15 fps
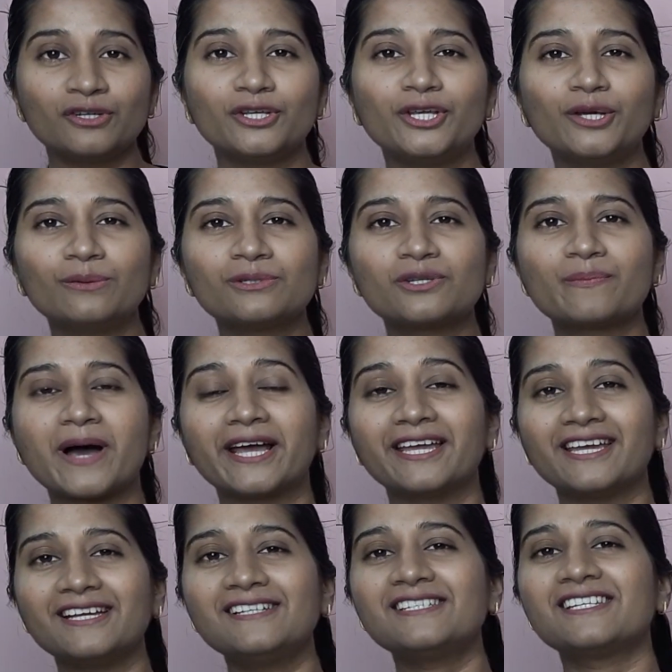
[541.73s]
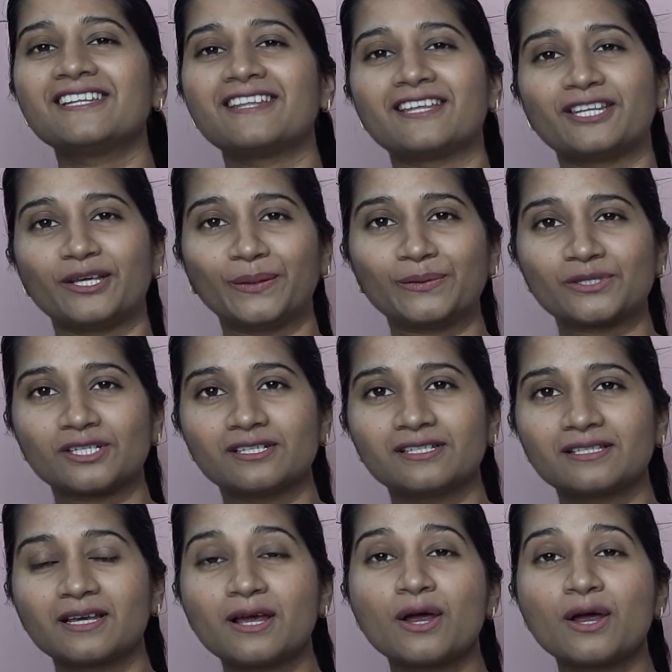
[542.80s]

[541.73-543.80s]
used by internet users